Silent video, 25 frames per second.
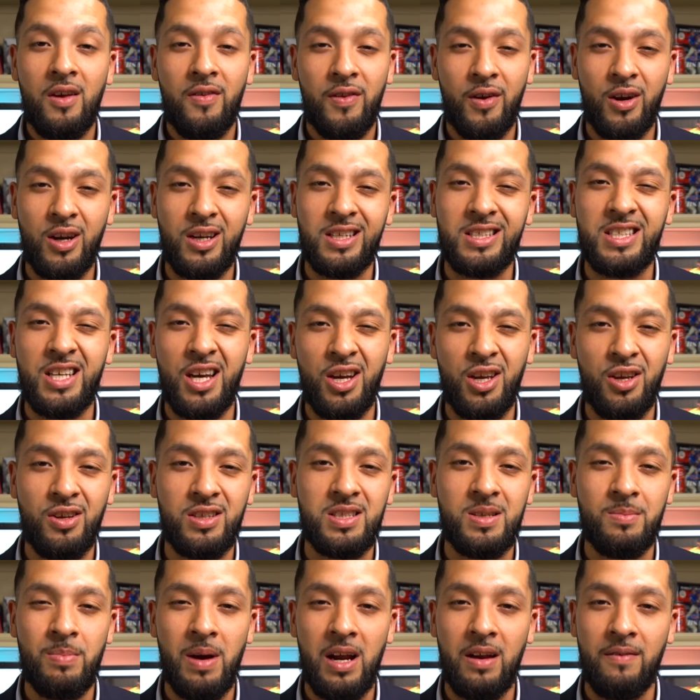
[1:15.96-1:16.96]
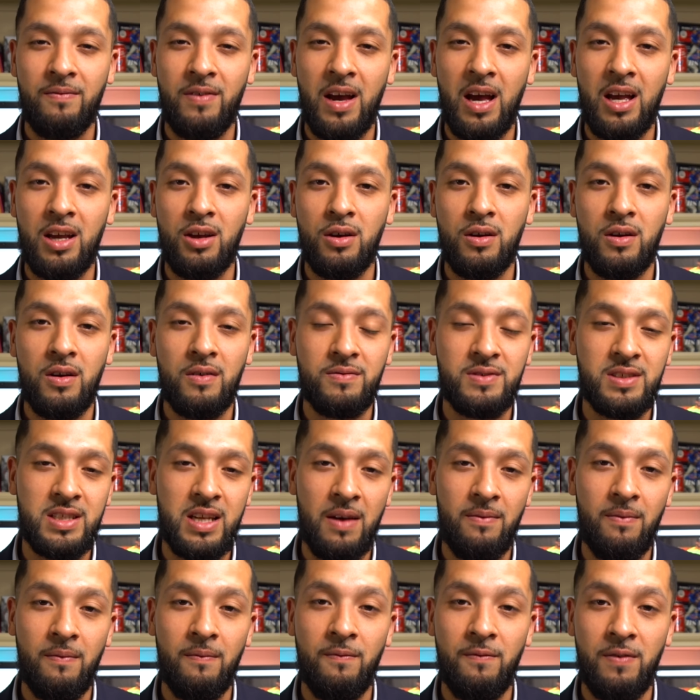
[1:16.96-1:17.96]
they're gonna tell you it's about a value of
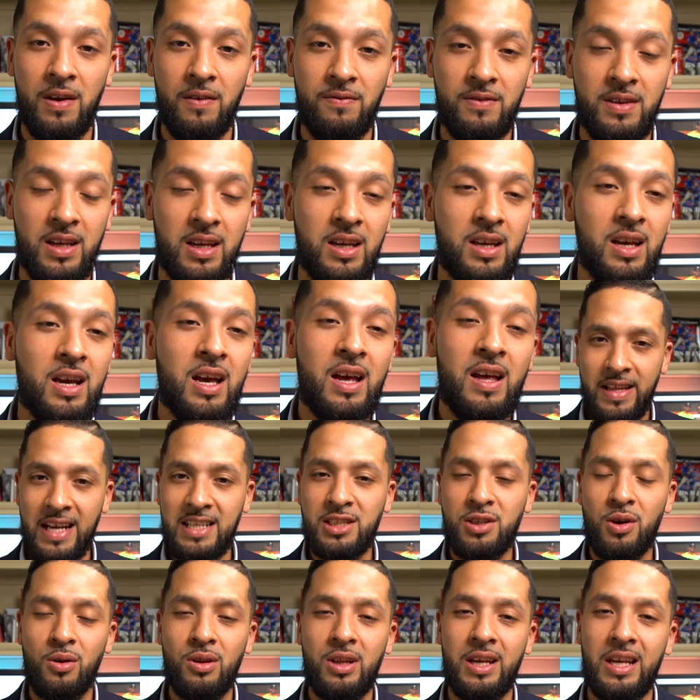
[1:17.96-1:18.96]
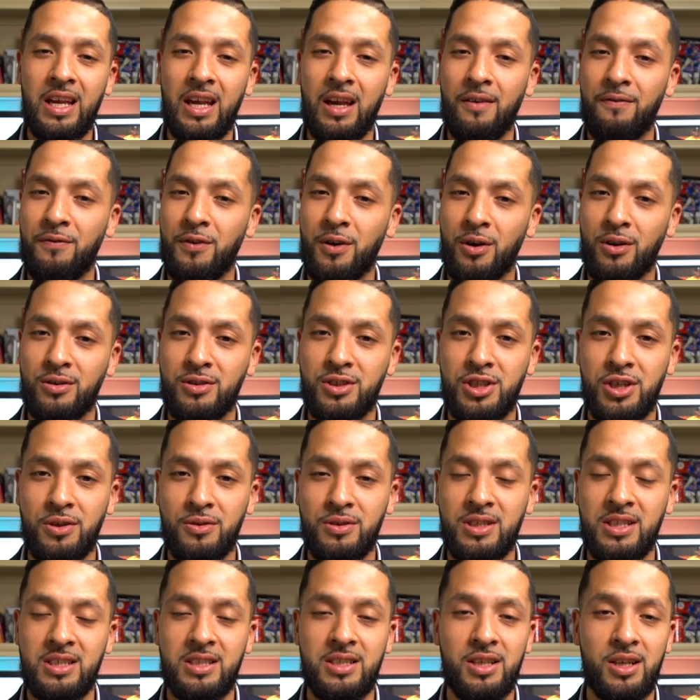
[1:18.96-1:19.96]
$750. That's only if you're
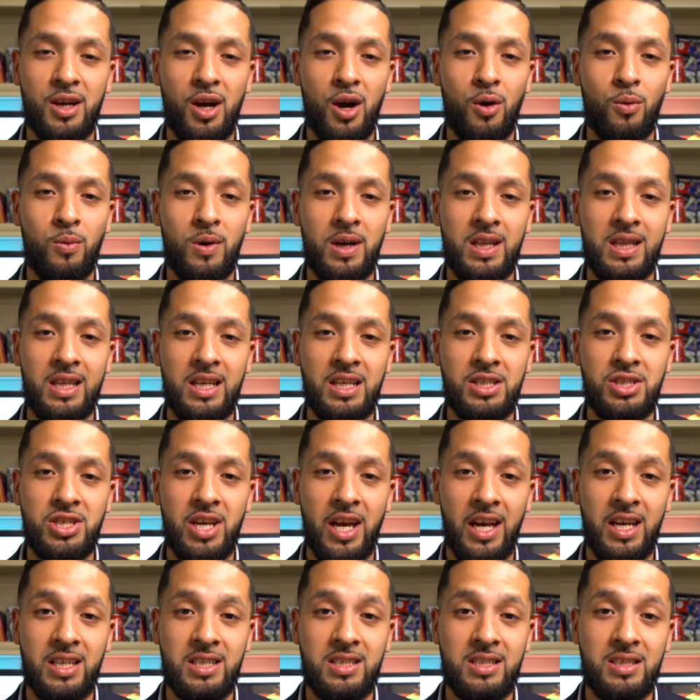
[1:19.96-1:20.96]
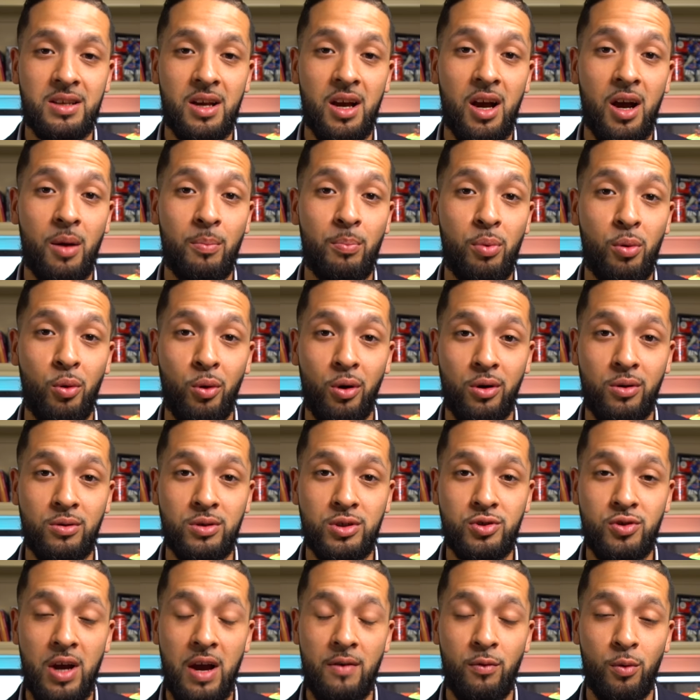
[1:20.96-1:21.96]
choosing to go with the Chase
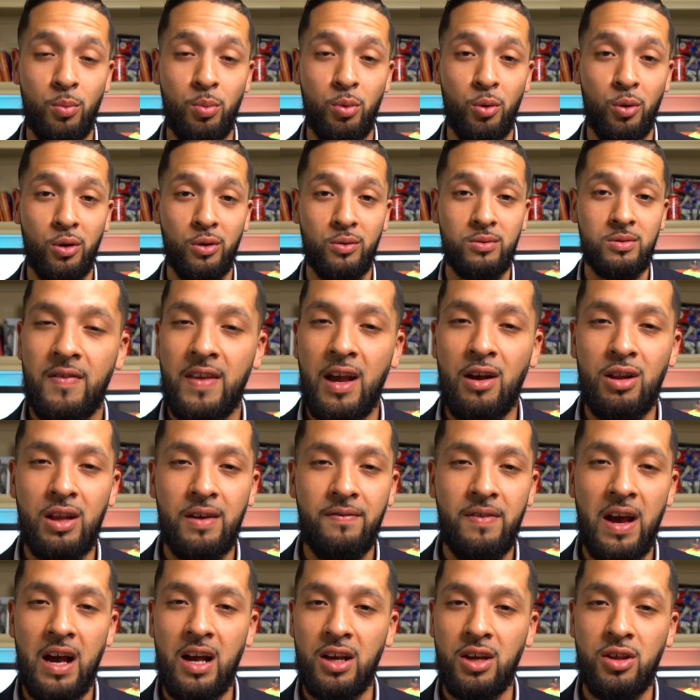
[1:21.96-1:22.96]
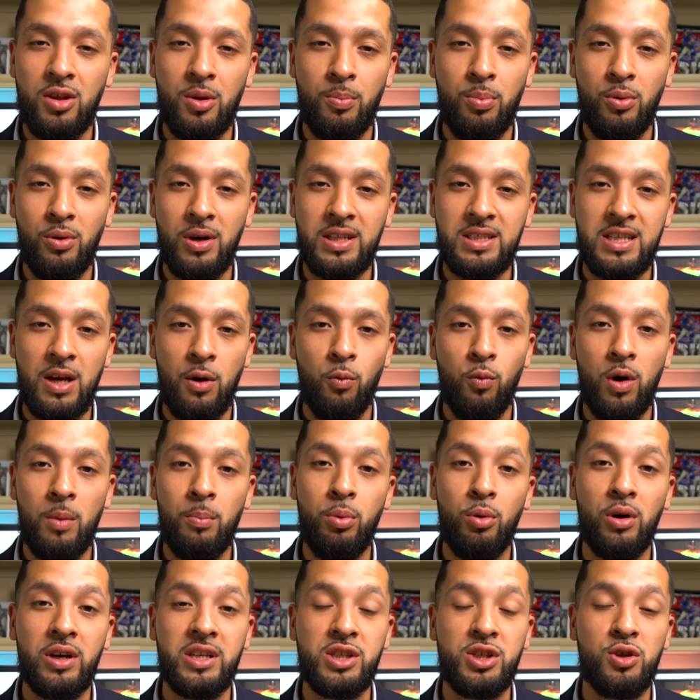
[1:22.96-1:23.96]
travel portal. They only value the points at
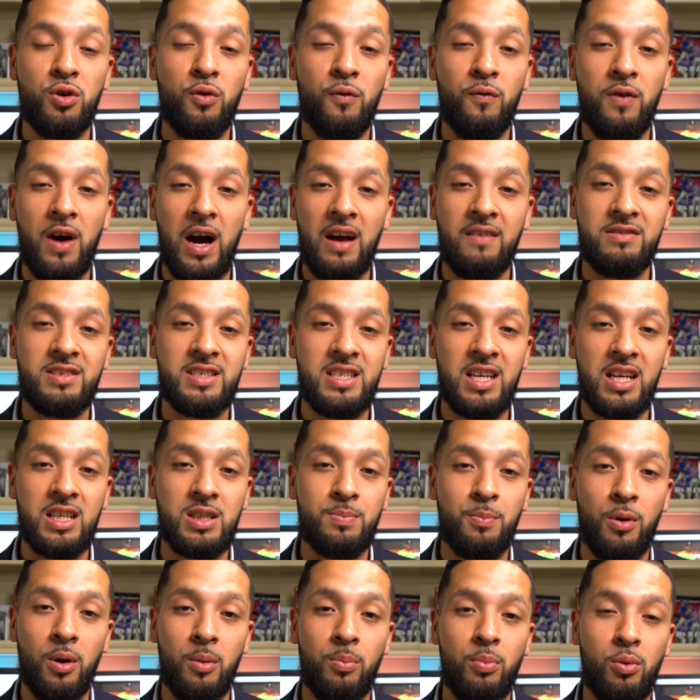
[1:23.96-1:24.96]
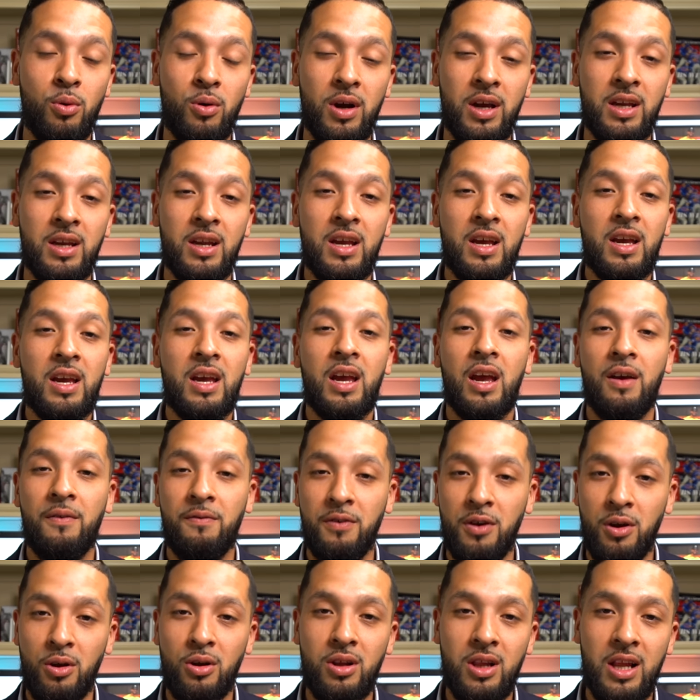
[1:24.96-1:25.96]
1.25 cents per point. If
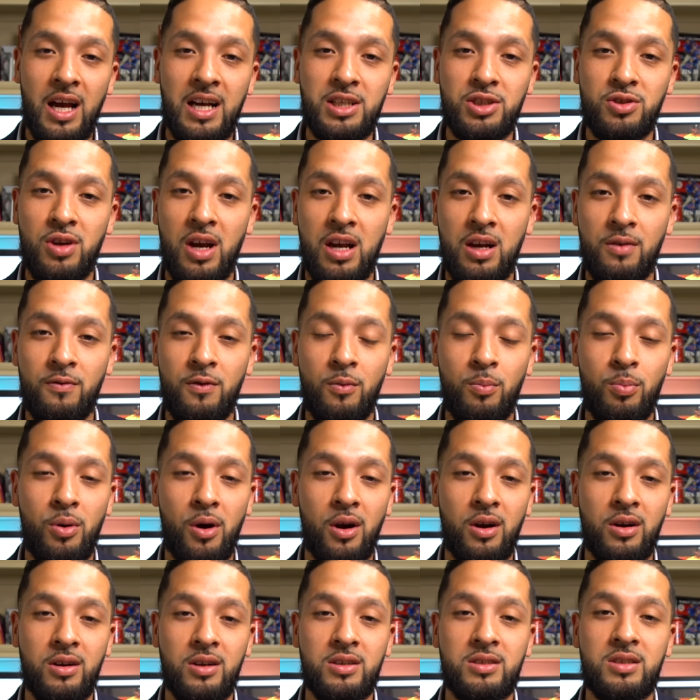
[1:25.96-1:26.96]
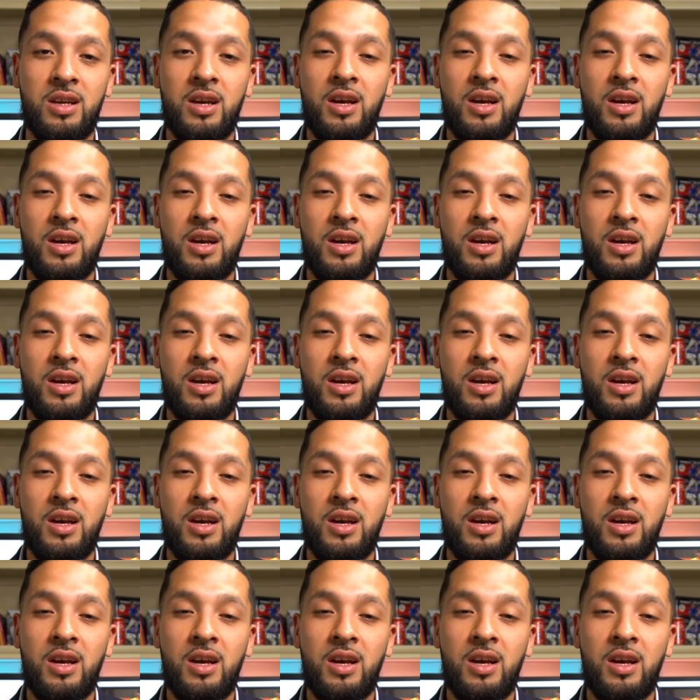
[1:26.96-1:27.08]
you utilize travel partners,